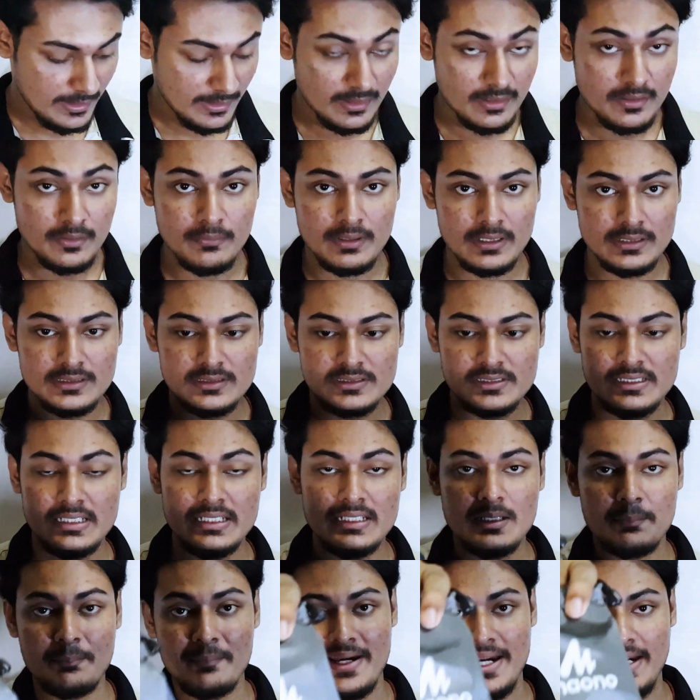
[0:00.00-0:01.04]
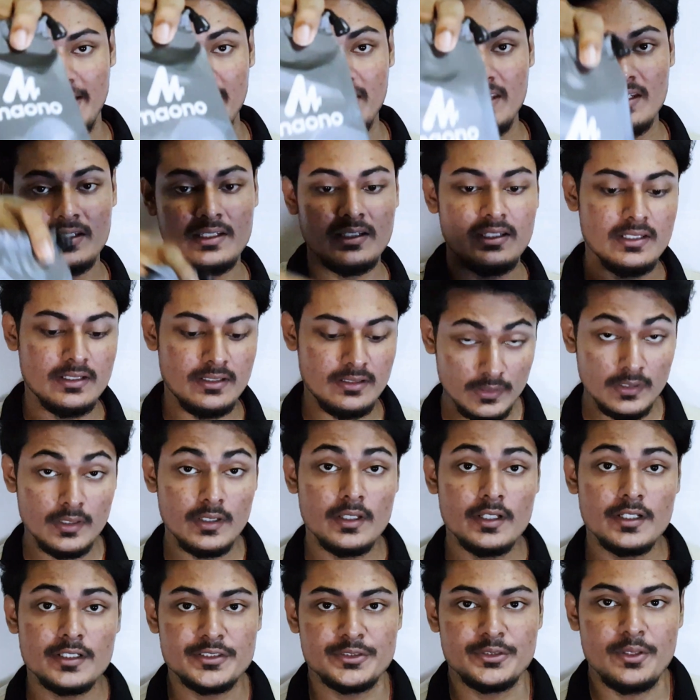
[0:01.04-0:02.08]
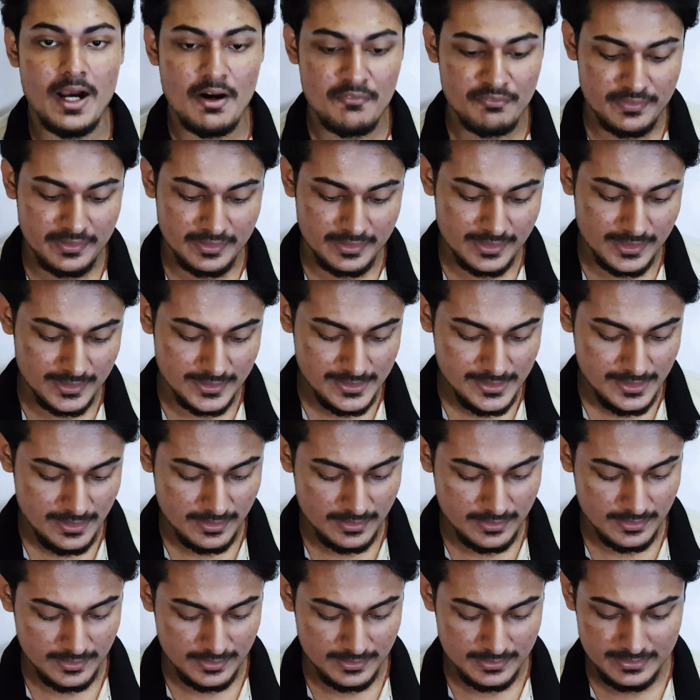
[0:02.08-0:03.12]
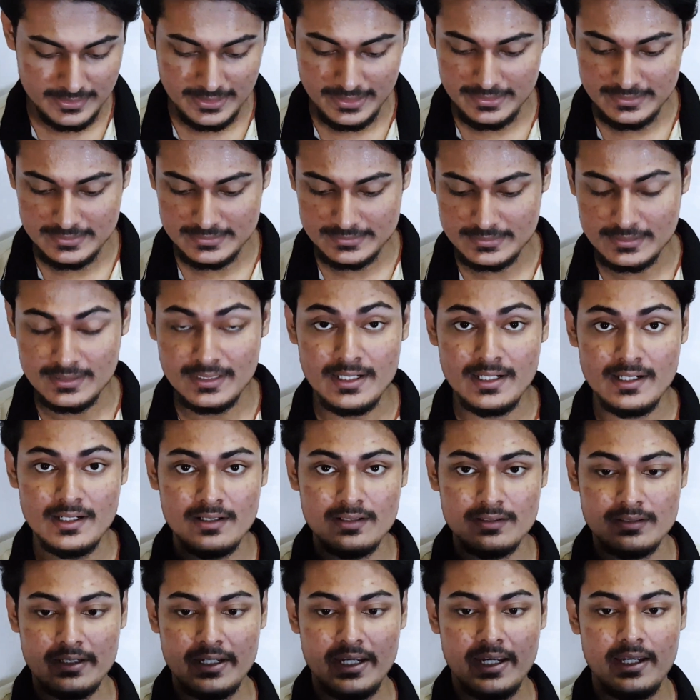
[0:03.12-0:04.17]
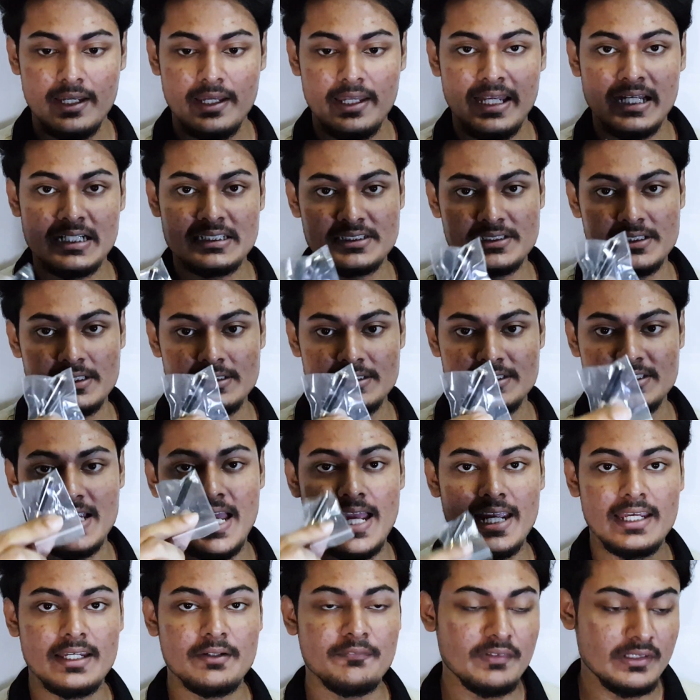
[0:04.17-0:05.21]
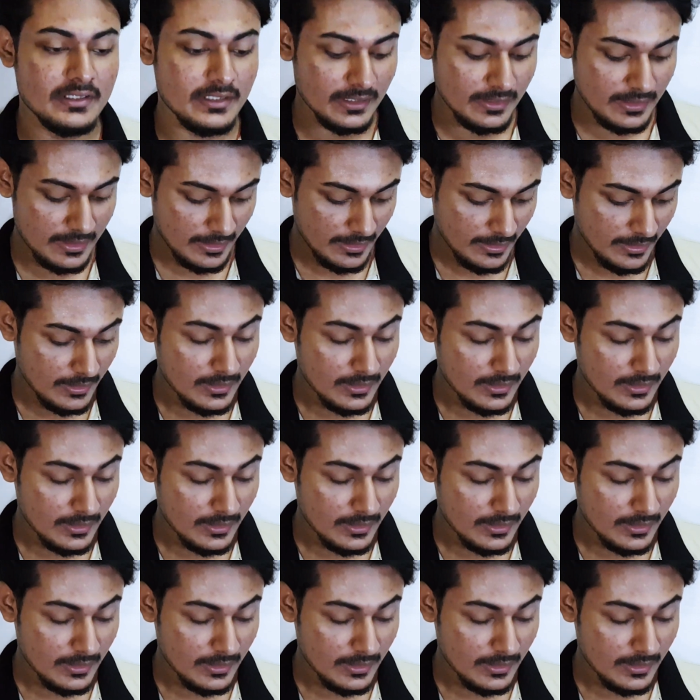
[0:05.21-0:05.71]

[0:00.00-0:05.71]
You can see the branding here. So after card, there is extra jack with it.